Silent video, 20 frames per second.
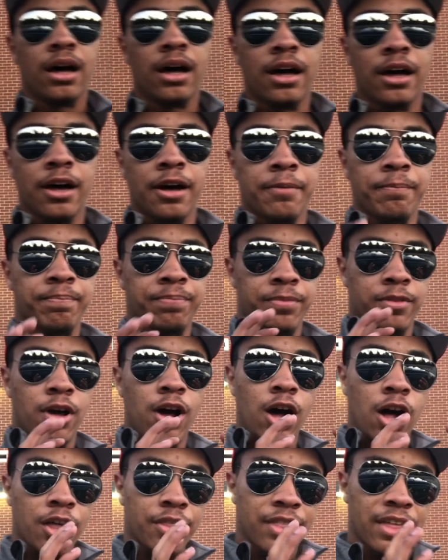um,
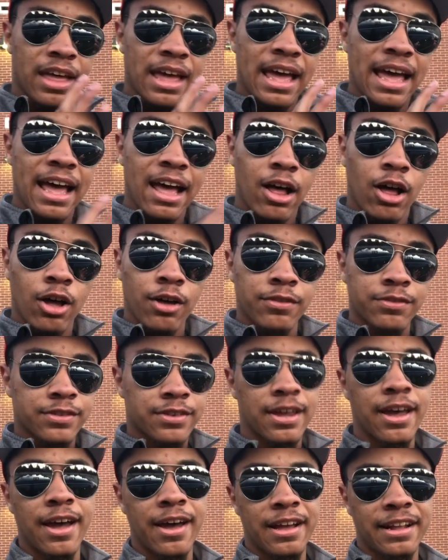all the
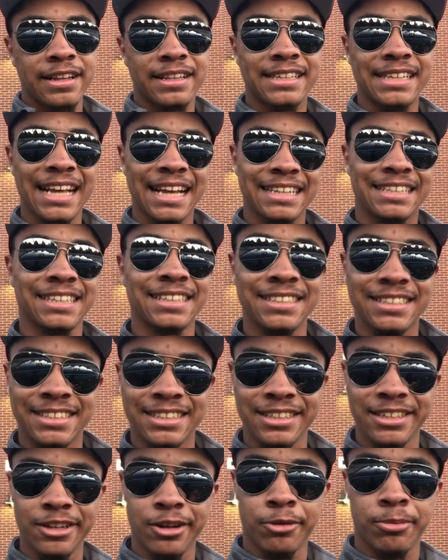elves in
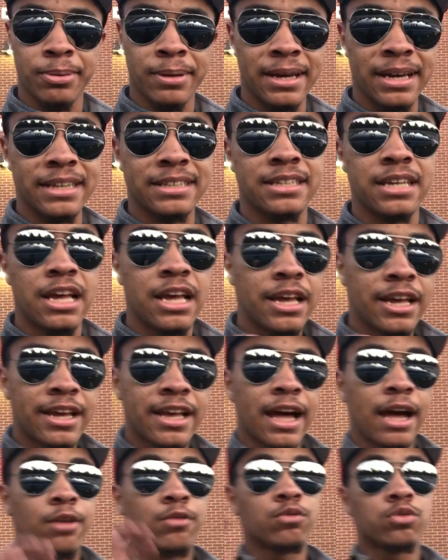Santa's, you know, place,
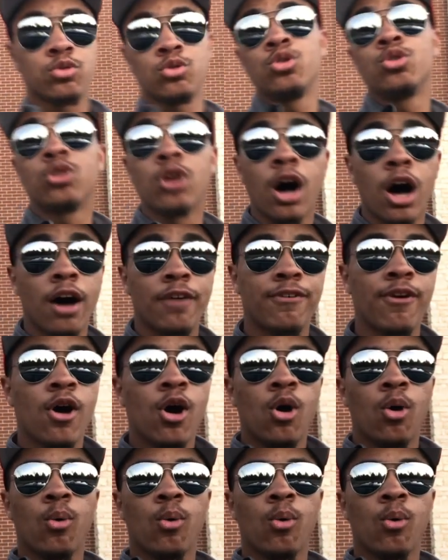you got Rudolph.